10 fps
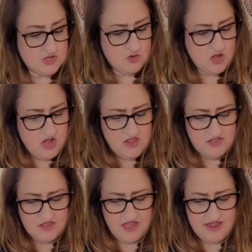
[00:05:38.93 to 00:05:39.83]
So
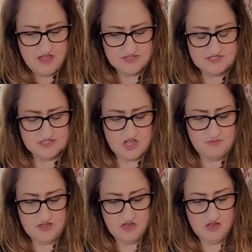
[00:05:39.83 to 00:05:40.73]
the chaos is
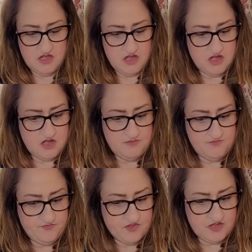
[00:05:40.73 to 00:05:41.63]
coming,
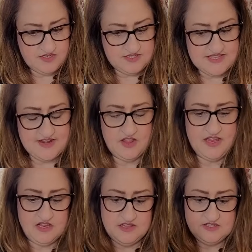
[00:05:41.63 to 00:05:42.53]
um, is
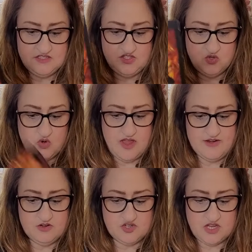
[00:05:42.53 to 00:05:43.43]
settling. This is your
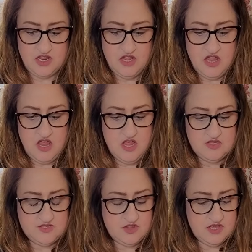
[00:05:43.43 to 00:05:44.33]
energy.
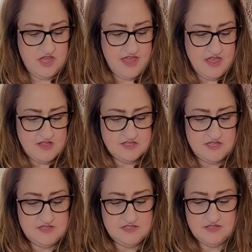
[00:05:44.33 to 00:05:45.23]
So the chaos
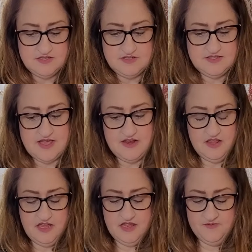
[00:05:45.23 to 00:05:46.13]
is
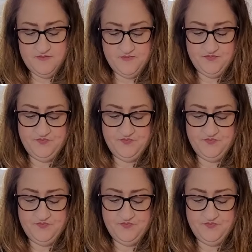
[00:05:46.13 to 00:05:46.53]
settling.